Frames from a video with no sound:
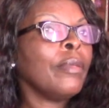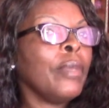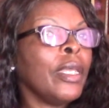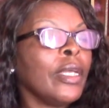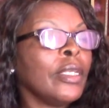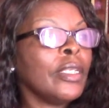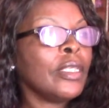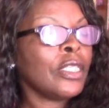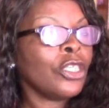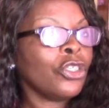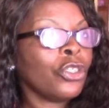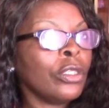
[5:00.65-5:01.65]
make a
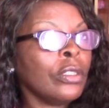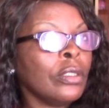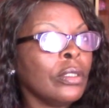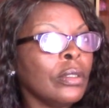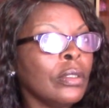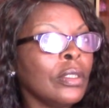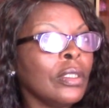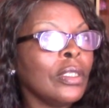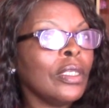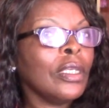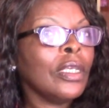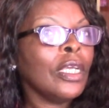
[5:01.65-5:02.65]
decision.
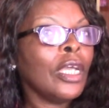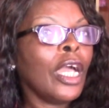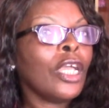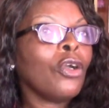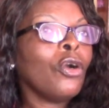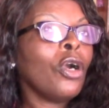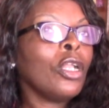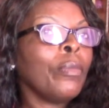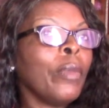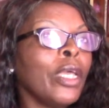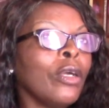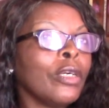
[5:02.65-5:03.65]
I called
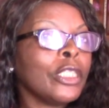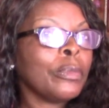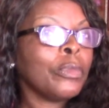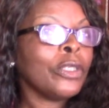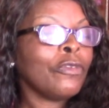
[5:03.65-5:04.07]
my husband